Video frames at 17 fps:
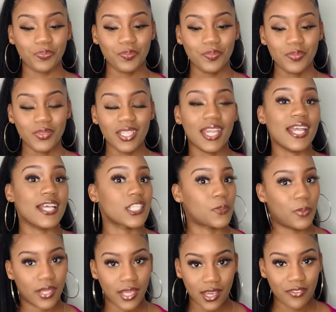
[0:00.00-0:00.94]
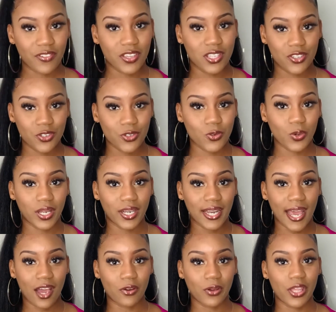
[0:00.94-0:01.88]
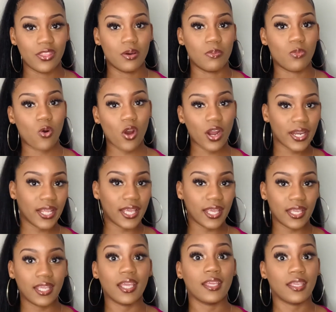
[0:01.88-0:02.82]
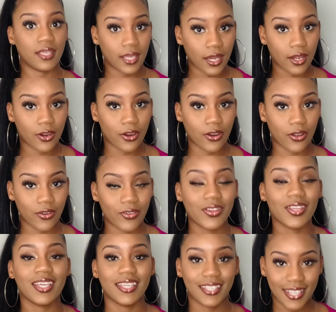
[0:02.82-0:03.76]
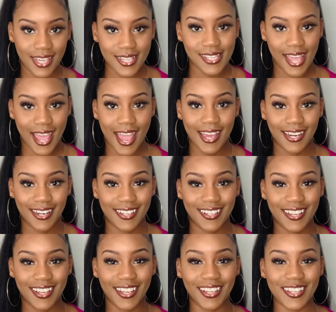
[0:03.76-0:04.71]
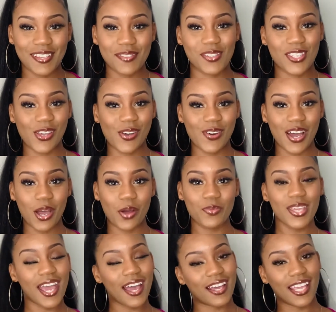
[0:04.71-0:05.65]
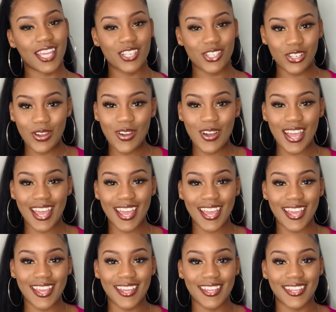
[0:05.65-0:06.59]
SPF into it. Now in the morning, yeah, girl. Yes, add it. So yeah, enjoy.